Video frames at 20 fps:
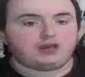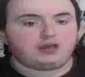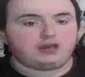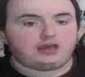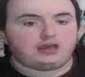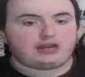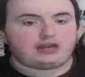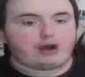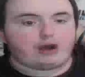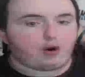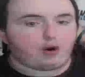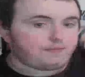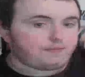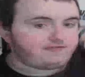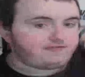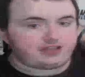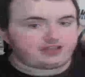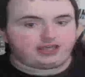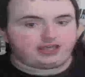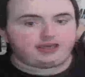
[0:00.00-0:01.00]
And now
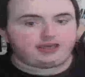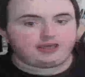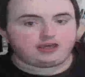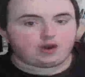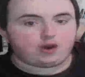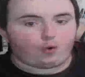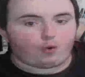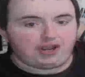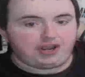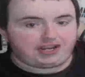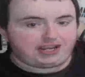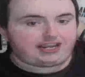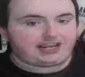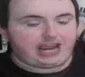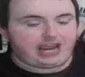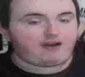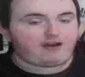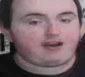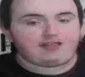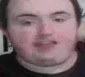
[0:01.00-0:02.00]
hopefully we can
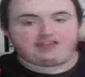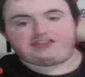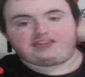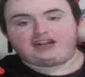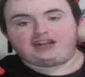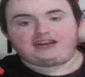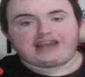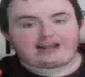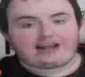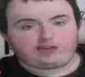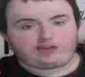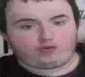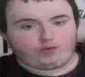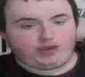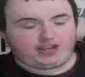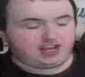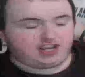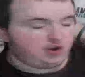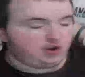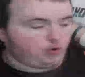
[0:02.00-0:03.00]
carry this into next
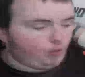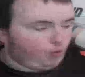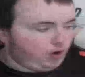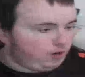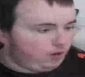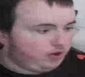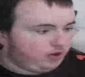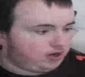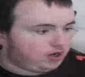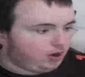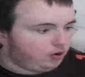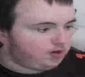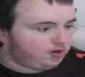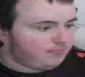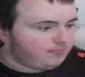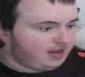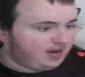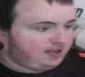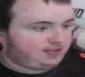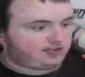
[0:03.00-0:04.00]
week when we go to
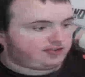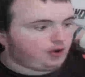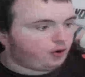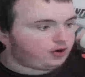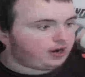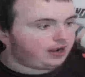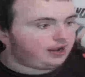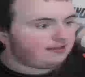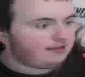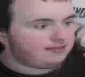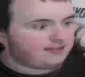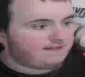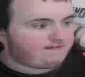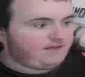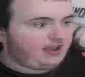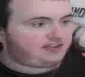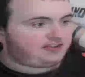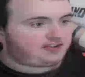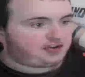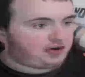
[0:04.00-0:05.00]
Minnesota to
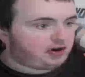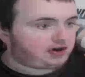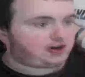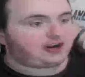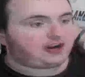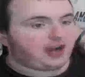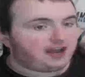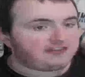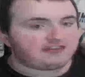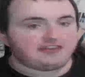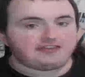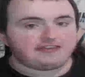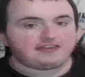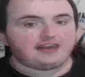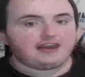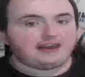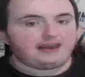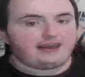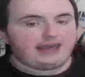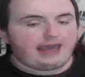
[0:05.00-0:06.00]
face Kirk Cousins
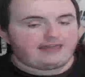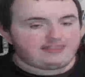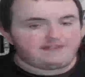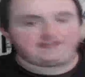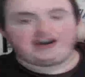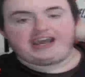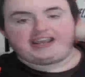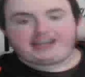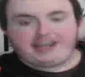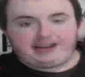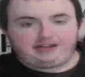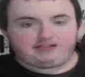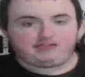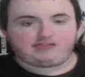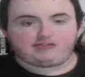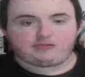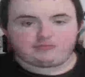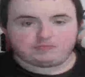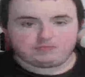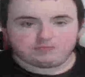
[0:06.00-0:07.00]
and the Vikings.